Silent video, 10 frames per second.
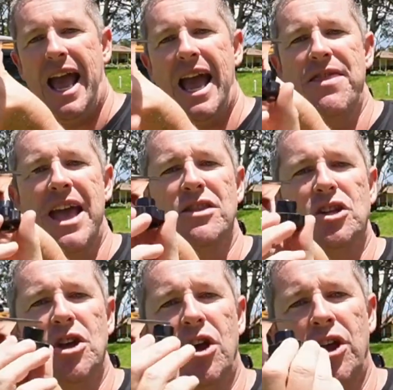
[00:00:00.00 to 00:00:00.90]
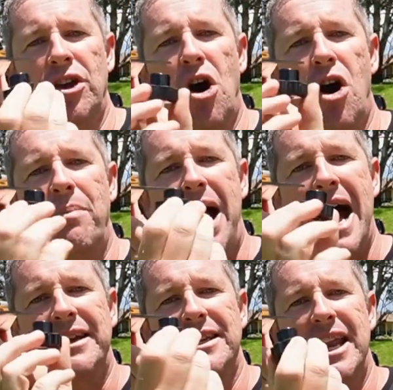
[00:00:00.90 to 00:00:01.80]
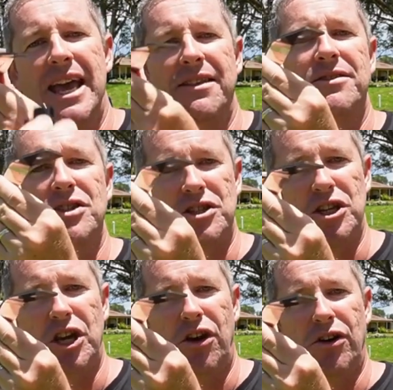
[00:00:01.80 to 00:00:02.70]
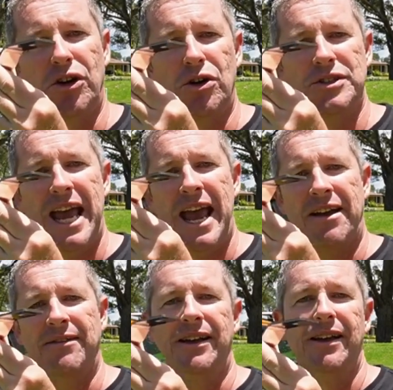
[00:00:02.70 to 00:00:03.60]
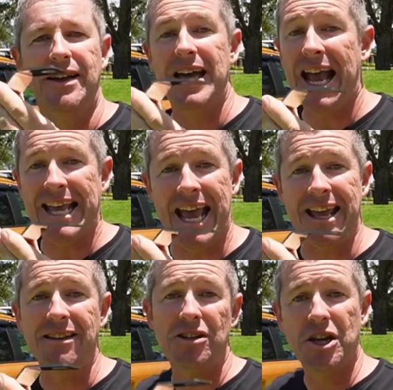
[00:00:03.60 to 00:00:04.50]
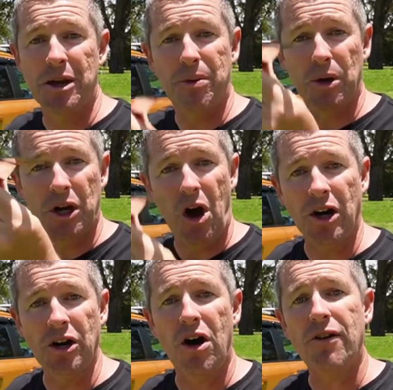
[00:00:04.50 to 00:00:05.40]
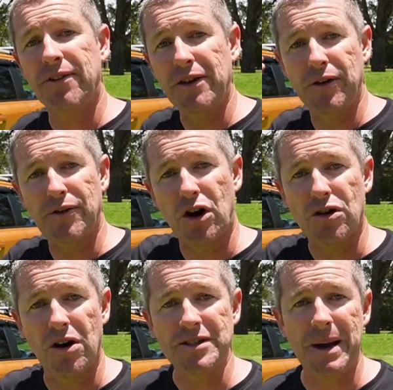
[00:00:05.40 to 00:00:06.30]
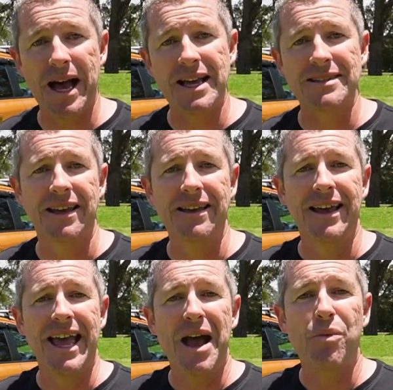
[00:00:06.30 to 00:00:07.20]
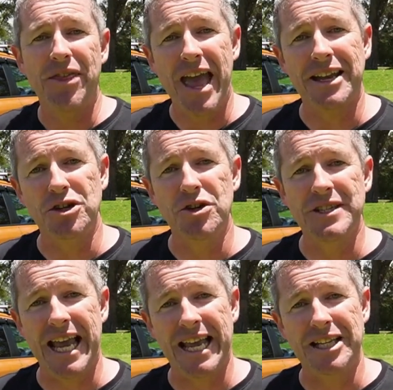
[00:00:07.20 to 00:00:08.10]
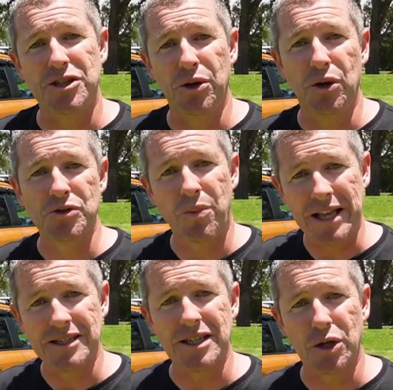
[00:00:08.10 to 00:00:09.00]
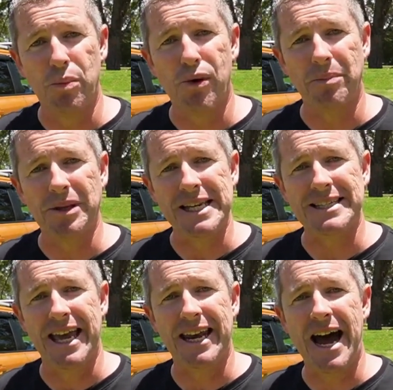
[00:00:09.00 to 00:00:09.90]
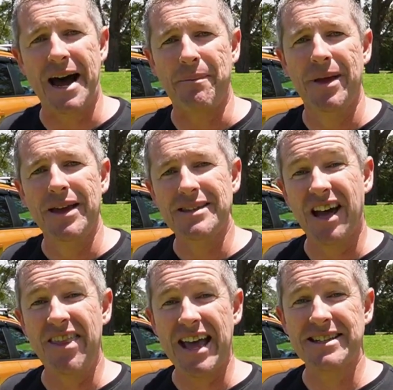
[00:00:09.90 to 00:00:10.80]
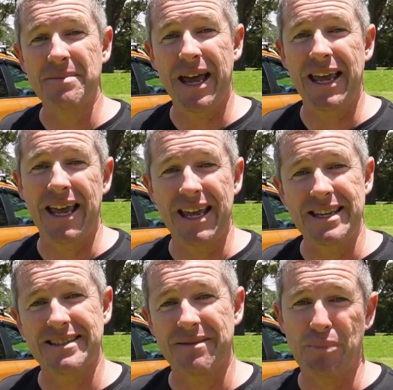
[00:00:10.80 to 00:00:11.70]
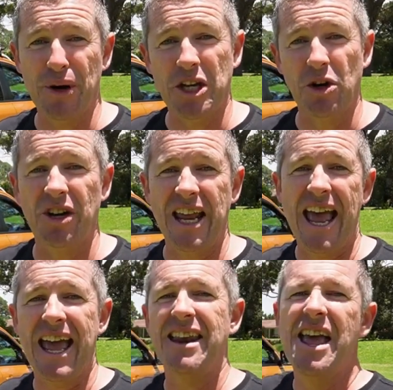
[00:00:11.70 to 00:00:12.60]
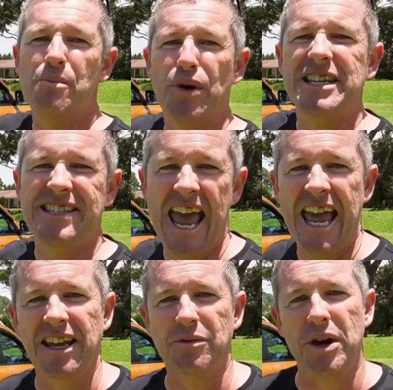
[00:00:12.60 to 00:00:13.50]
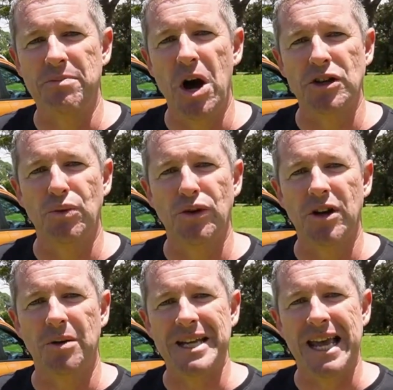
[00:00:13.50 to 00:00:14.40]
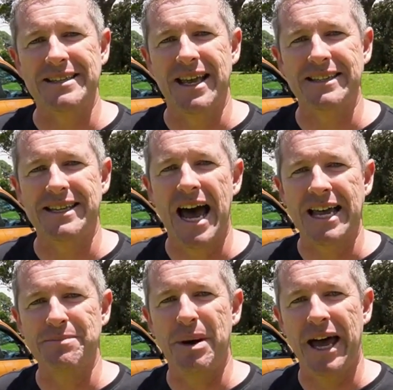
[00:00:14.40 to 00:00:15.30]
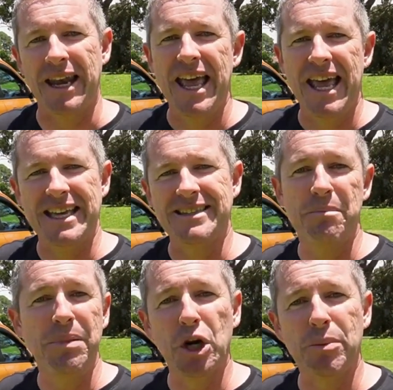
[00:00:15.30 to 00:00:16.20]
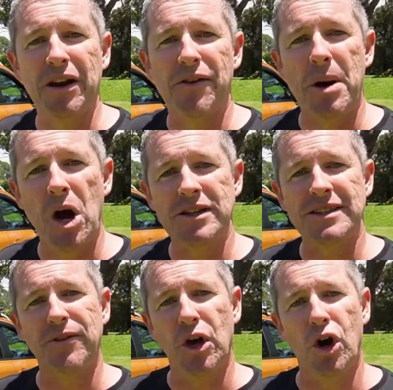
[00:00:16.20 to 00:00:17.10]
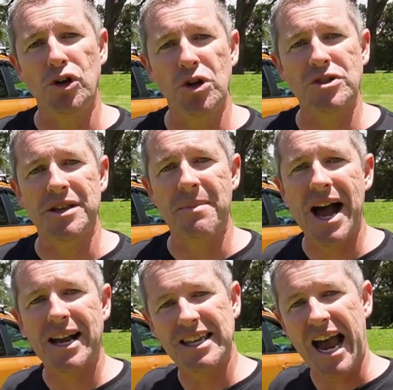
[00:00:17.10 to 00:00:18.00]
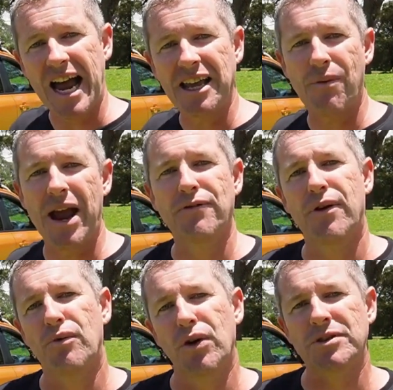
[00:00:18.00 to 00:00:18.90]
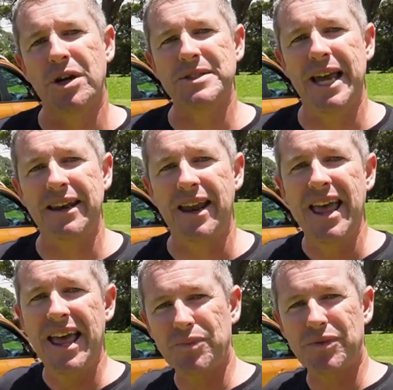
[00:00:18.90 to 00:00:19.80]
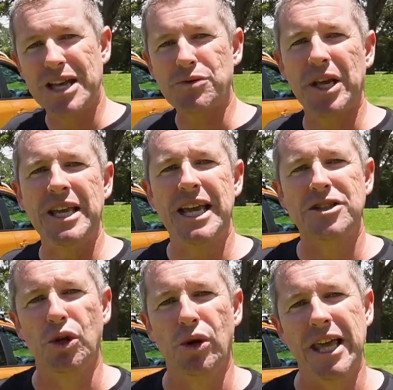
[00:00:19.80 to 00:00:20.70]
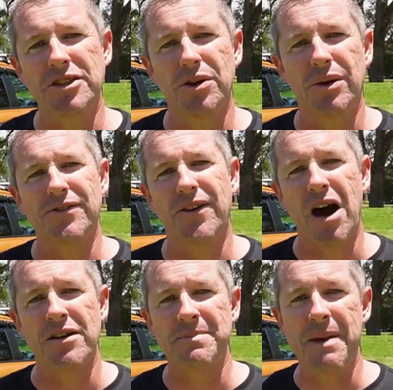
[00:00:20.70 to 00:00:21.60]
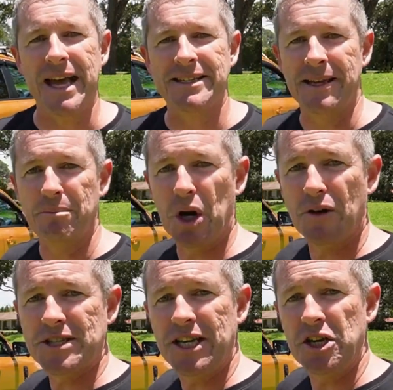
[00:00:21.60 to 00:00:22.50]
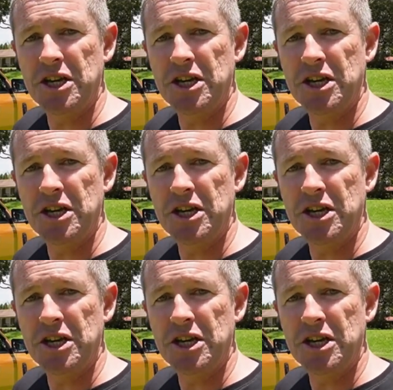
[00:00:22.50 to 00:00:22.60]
and then the turn knob underneath to secure it all down. Again, you can put it on and off if you've got crossbars without using any tools once it's all properly set up. So that to me is pretty good and pretty standard with most rooftop tents these days. But it's a little bit of a bonus if you're new to the market, you're hunting around for a rooftop tent. That's what you need to look into as far as mounting. But obviously you